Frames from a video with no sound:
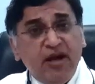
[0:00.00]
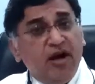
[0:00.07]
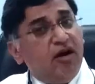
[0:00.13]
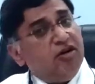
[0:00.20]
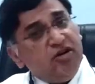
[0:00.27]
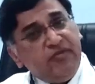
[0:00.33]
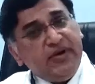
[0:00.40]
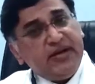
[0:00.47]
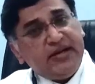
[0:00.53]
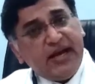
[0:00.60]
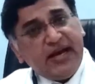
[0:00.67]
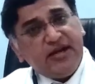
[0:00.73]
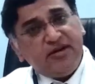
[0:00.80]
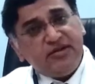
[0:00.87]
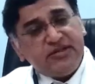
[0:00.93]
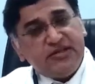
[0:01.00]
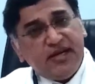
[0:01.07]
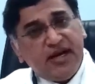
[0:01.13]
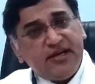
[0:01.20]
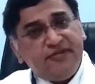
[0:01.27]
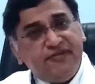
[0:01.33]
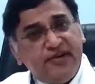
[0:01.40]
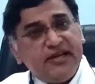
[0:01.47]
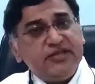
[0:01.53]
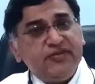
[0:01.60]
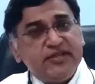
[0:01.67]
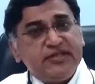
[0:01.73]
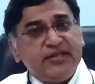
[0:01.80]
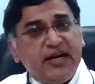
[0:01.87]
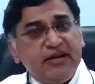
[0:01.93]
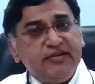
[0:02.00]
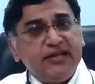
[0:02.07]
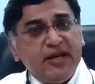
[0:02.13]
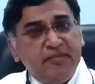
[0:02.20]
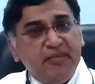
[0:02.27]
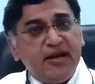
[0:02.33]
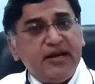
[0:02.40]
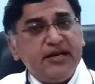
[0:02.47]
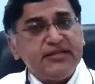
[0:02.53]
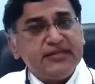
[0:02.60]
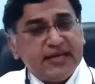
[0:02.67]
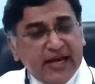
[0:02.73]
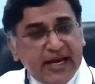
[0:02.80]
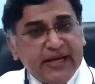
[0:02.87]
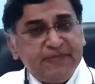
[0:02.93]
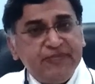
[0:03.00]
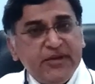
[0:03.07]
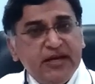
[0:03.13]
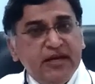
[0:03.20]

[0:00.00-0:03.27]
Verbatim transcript: How do we diagnose that? First we start with an MRI scan.